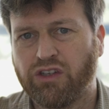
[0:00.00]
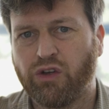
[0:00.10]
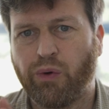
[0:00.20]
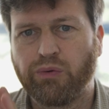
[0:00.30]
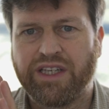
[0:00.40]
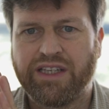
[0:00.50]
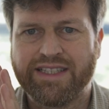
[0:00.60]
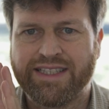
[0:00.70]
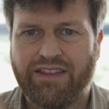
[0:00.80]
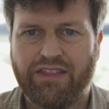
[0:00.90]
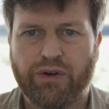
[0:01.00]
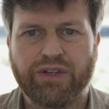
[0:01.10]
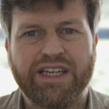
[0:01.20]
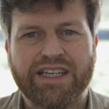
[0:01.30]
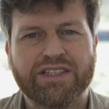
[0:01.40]
know, the
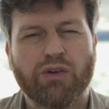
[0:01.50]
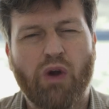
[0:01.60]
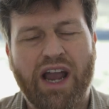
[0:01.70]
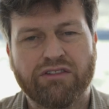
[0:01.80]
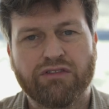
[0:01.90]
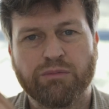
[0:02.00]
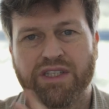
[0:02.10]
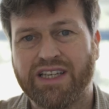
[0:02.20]
Z30 is derived from